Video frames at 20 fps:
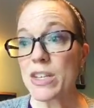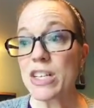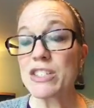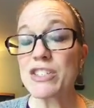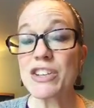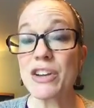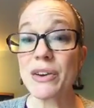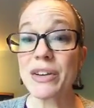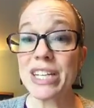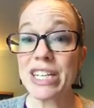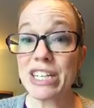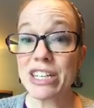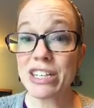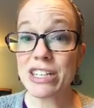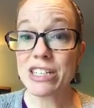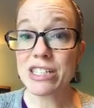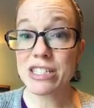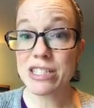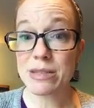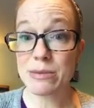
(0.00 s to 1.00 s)
So here
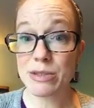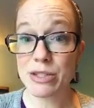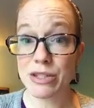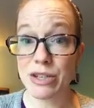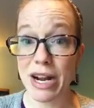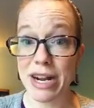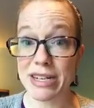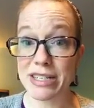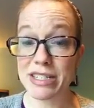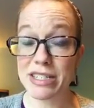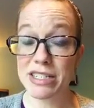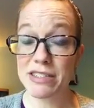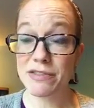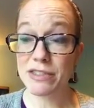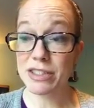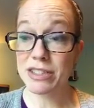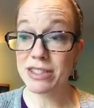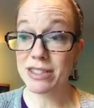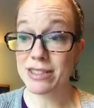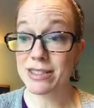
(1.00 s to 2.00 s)
are some strategies for
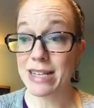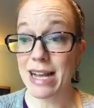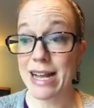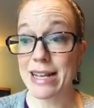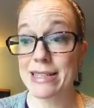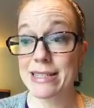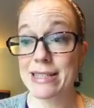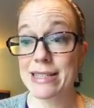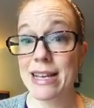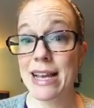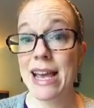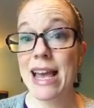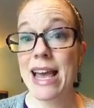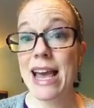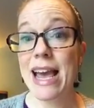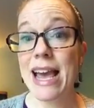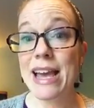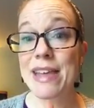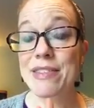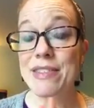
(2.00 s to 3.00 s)
success,
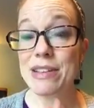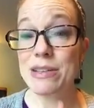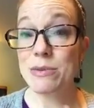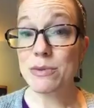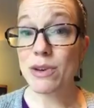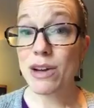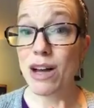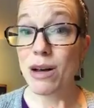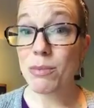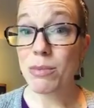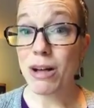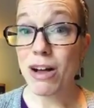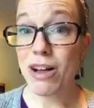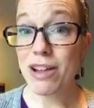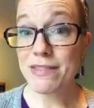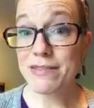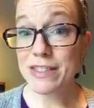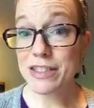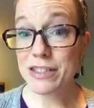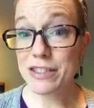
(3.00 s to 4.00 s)
and these will help all
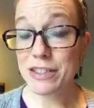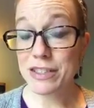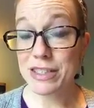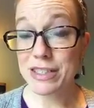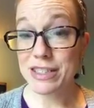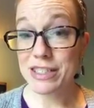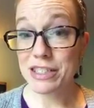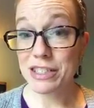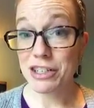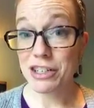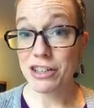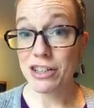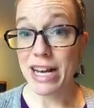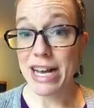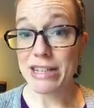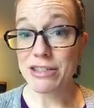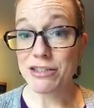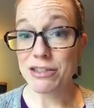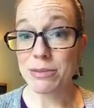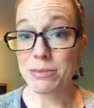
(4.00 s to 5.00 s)
of the students in your
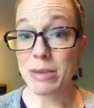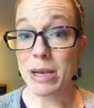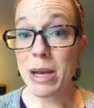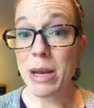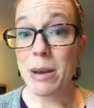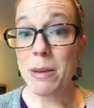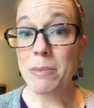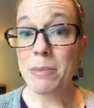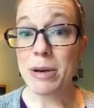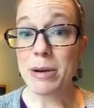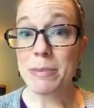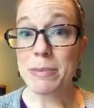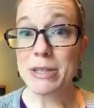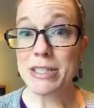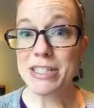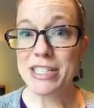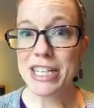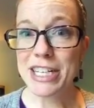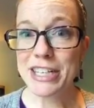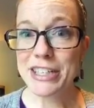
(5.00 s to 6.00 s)
classroom, but
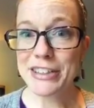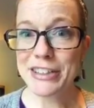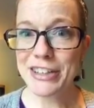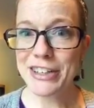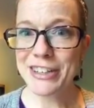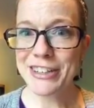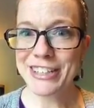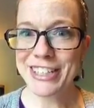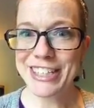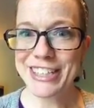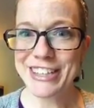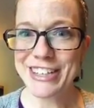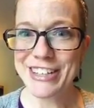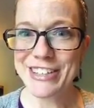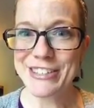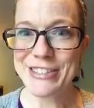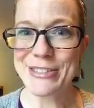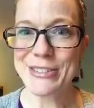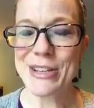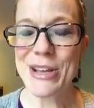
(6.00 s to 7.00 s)
particularly
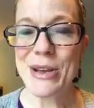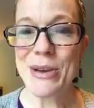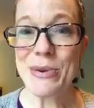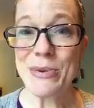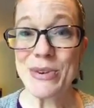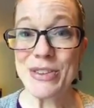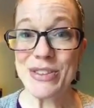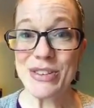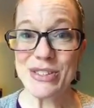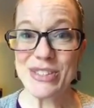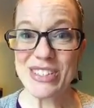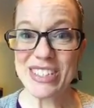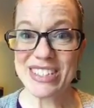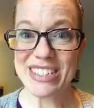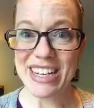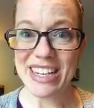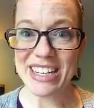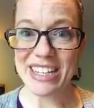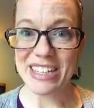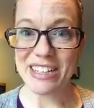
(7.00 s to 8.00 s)
those with those
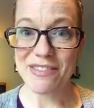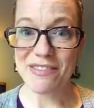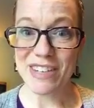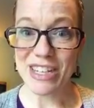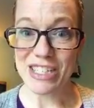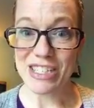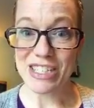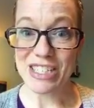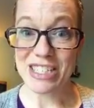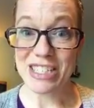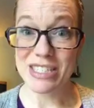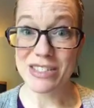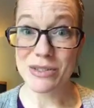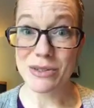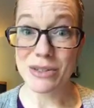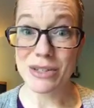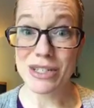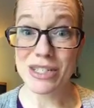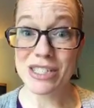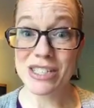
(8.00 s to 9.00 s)
executive functioning
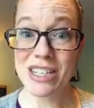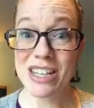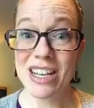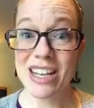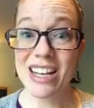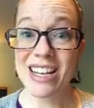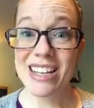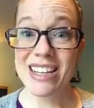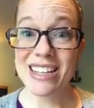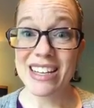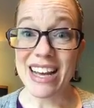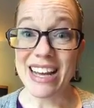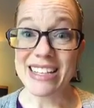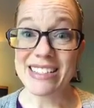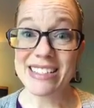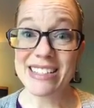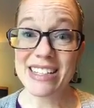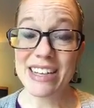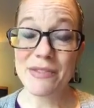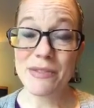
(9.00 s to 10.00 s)
disorders.
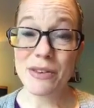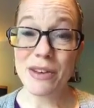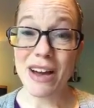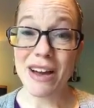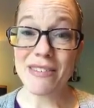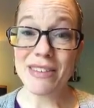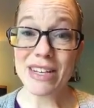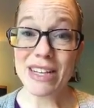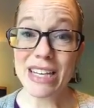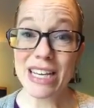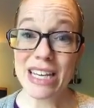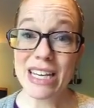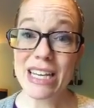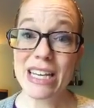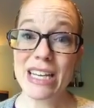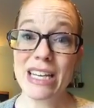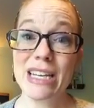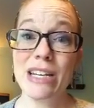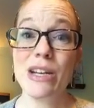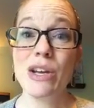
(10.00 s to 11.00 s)
Yes, if you have a
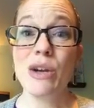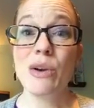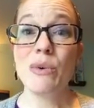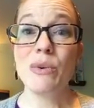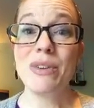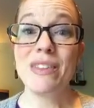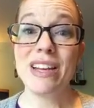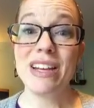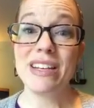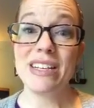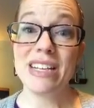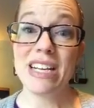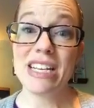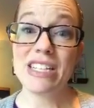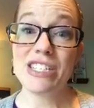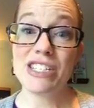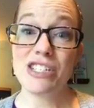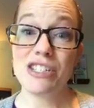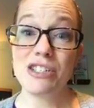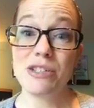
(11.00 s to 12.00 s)
kid with
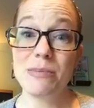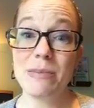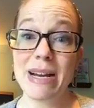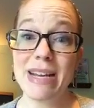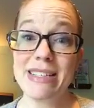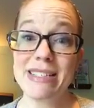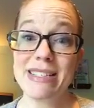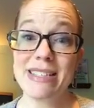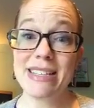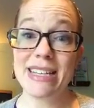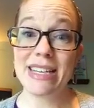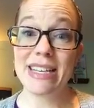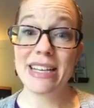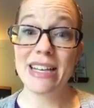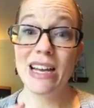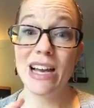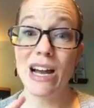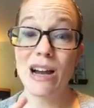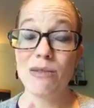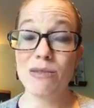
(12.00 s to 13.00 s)
ADHD, you might
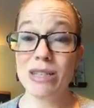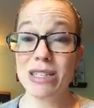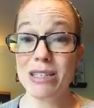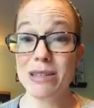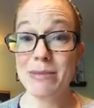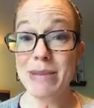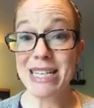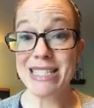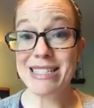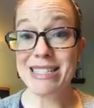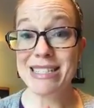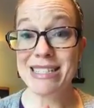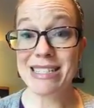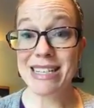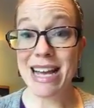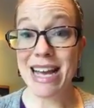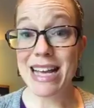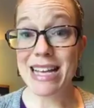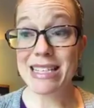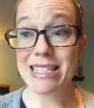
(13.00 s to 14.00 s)
see a really messy
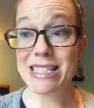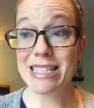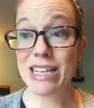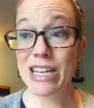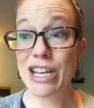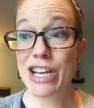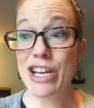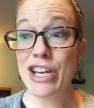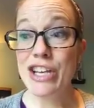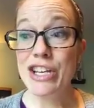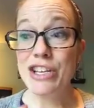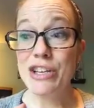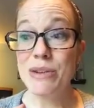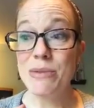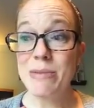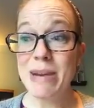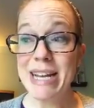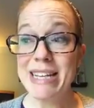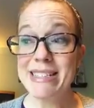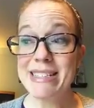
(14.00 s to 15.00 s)
desk. You
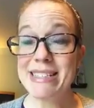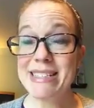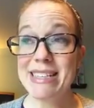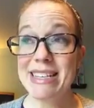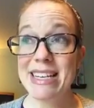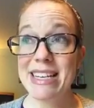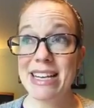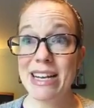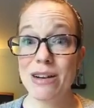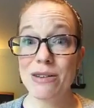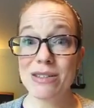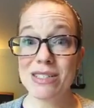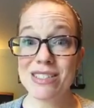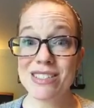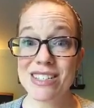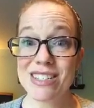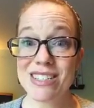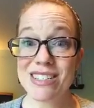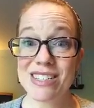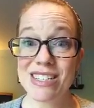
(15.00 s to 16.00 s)
might see a
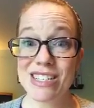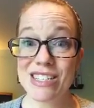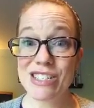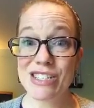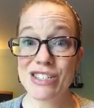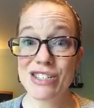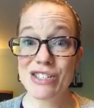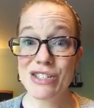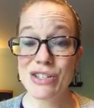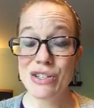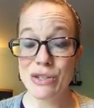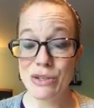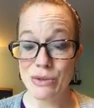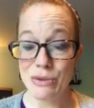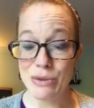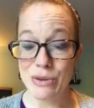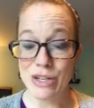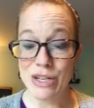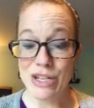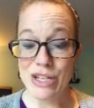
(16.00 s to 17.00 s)
resistance
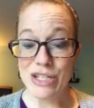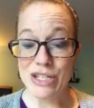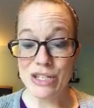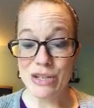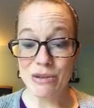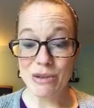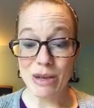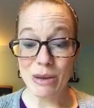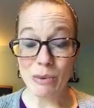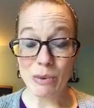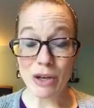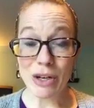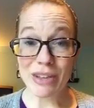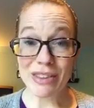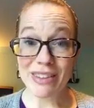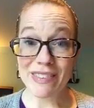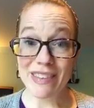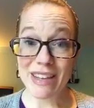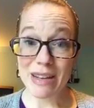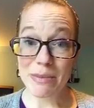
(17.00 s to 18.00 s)
to doing work
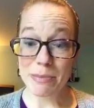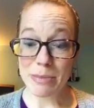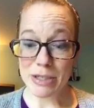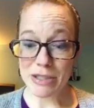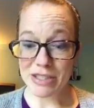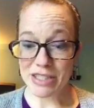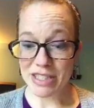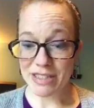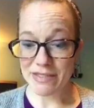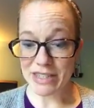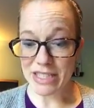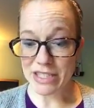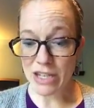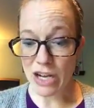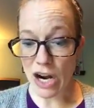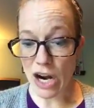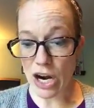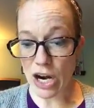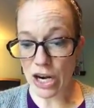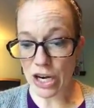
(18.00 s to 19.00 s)
that they perceive as
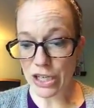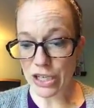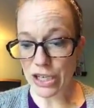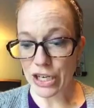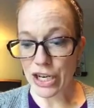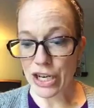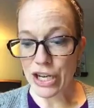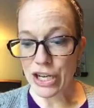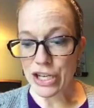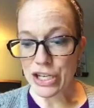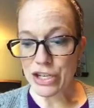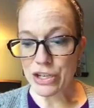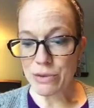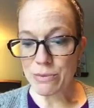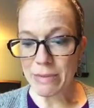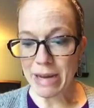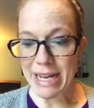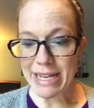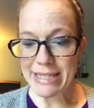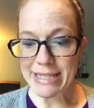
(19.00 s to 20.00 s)
hard. You
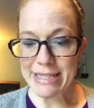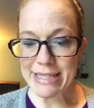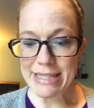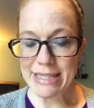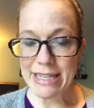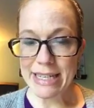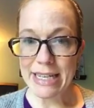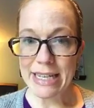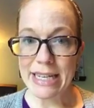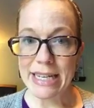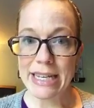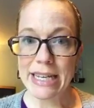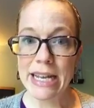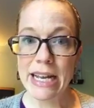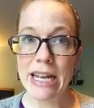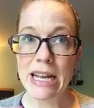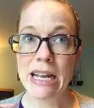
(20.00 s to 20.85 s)
might see